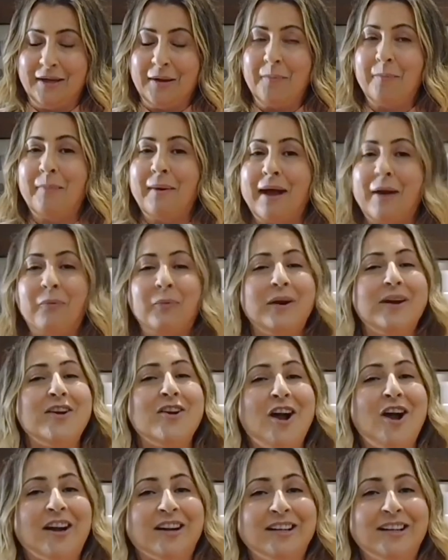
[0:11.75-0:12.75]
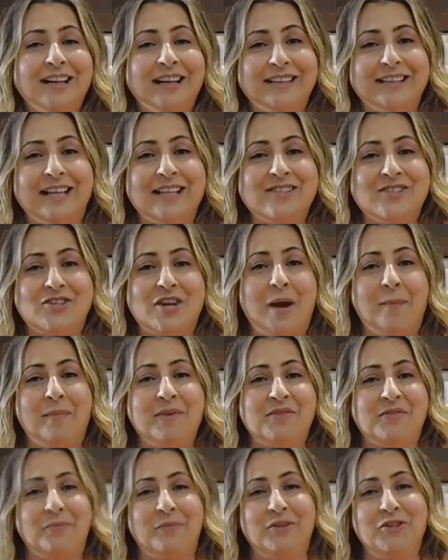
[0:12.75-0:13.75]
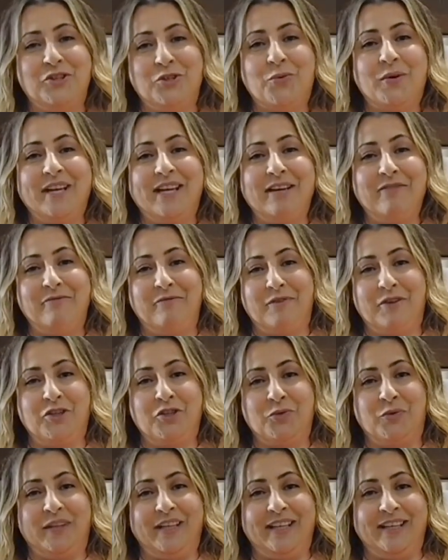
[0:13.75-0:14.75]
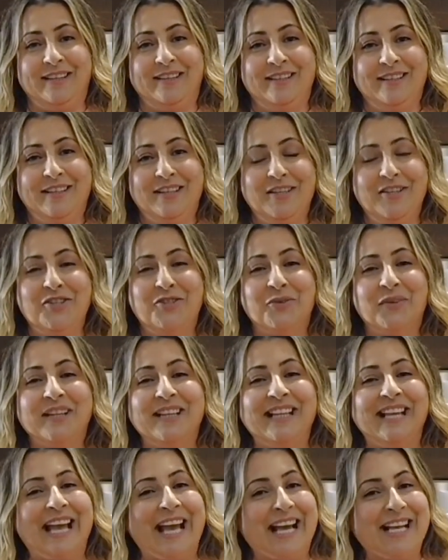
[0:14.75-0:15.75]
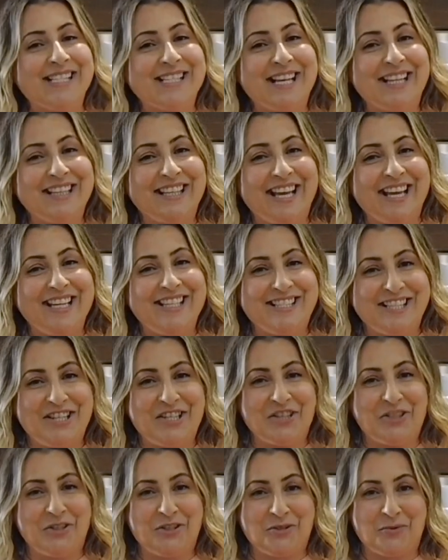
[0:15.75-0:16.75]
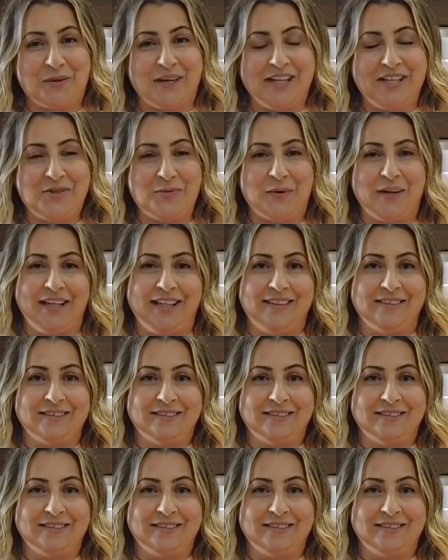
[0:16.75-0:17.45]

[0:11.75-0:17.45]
but we're not going to let that stop us from enjoying it virtually during the Atelier Digital 2020.